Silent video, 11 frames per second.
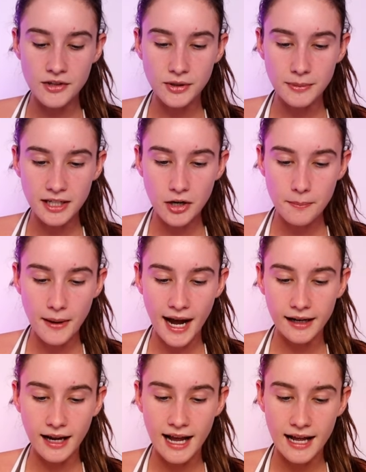So I'm going to go
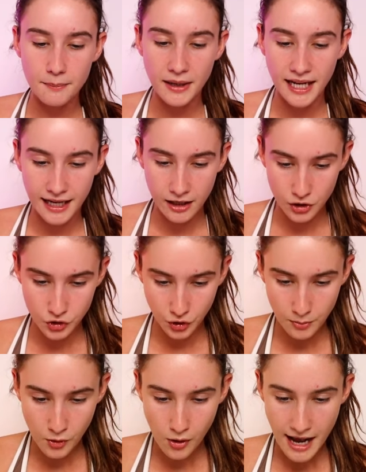back and pick
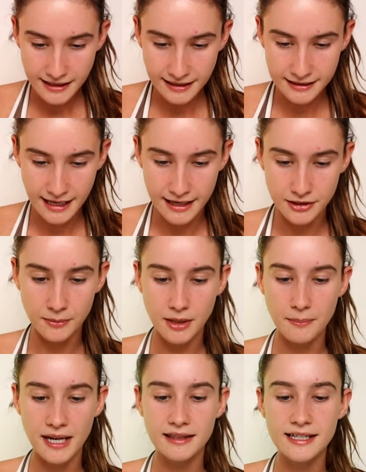2 more, as I said, so I'm
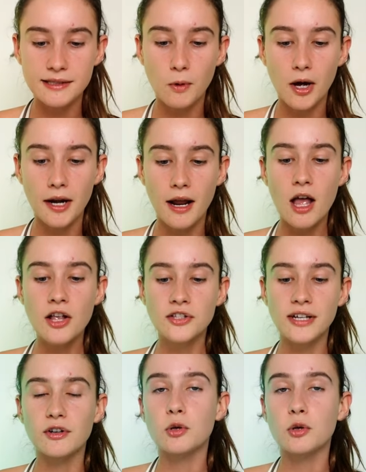going to pick this one. So